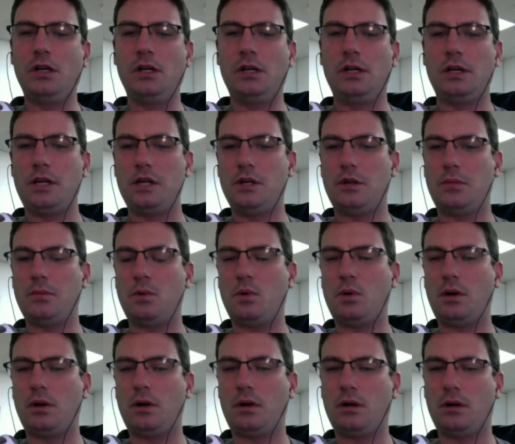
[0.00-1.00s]

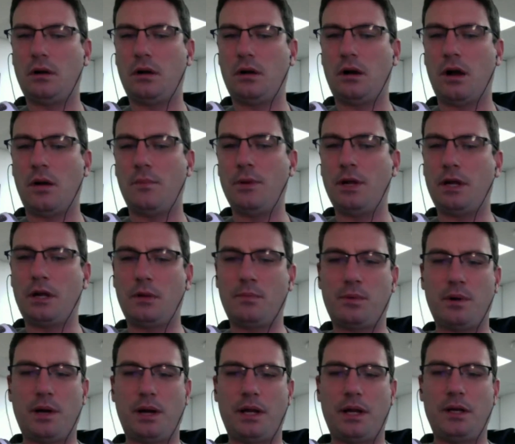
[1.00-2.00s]
more a bigger
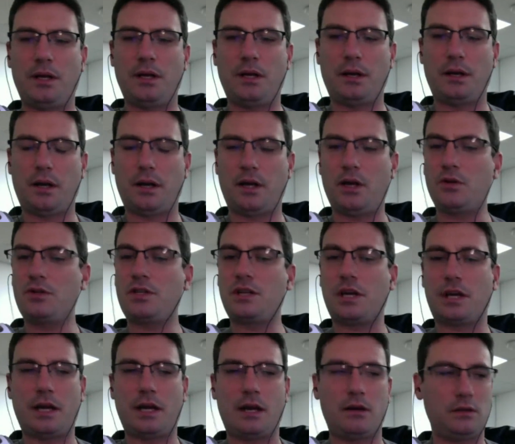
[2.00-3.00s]
brand, go
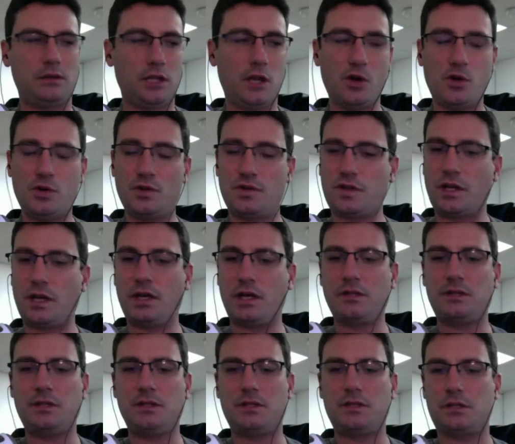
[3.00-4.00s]
check out Lowe's
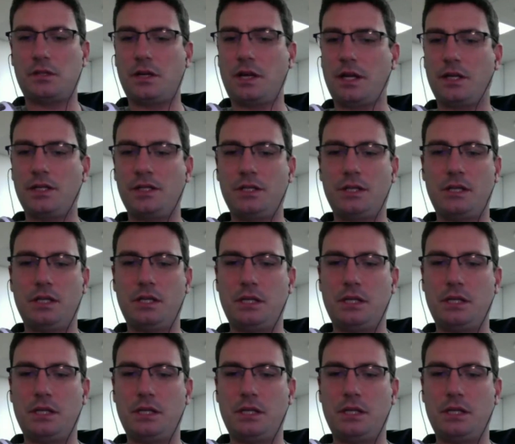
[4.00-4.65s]
content strategy.